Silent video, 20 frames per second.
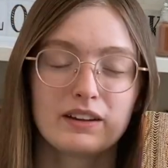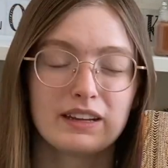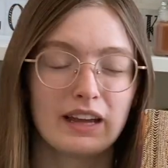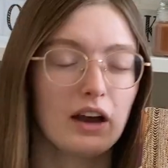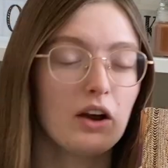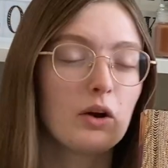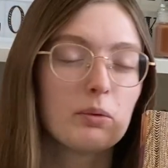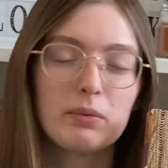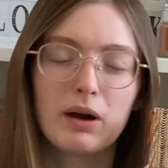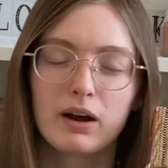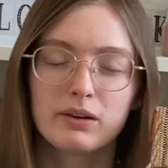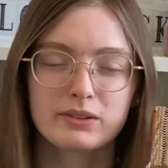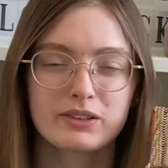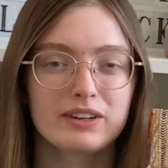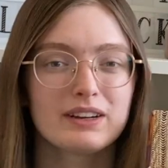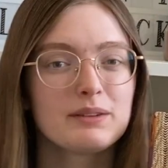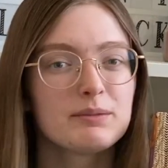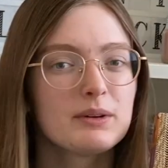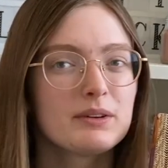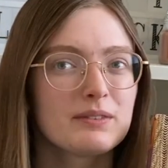Her mom's
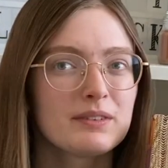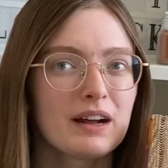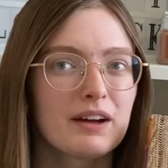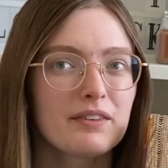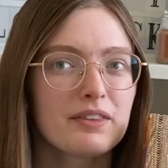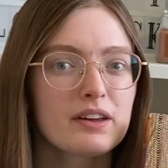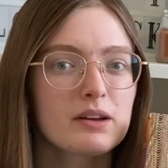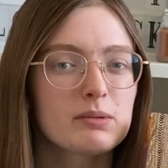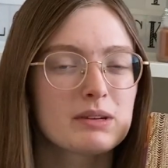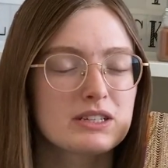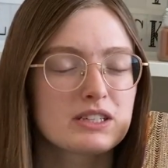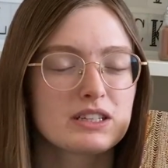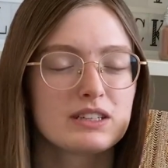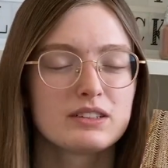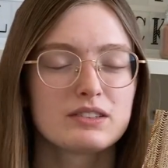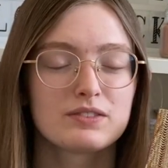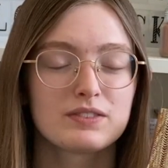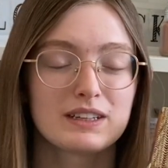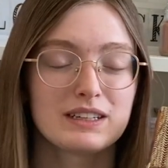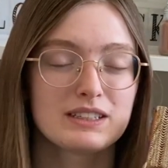already moved out there, but she's
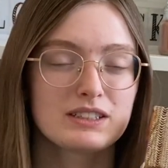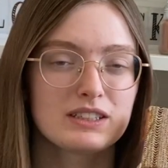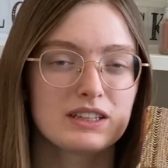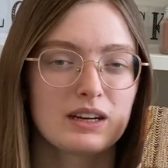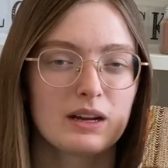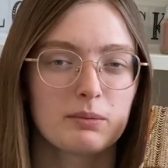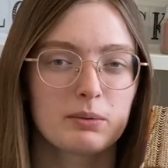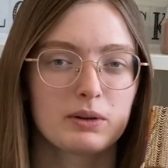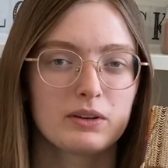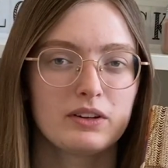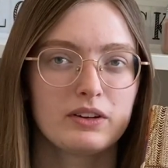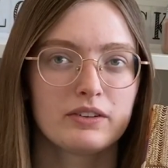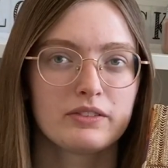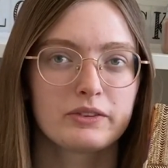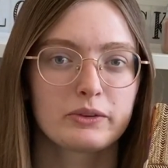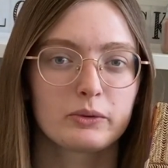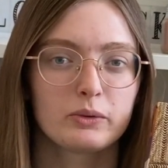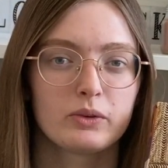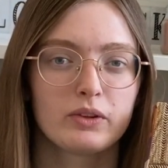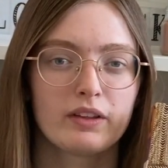finishing up her year of
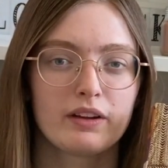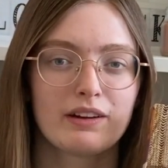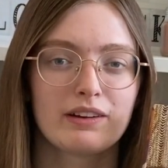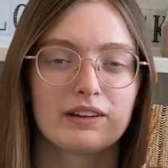school there in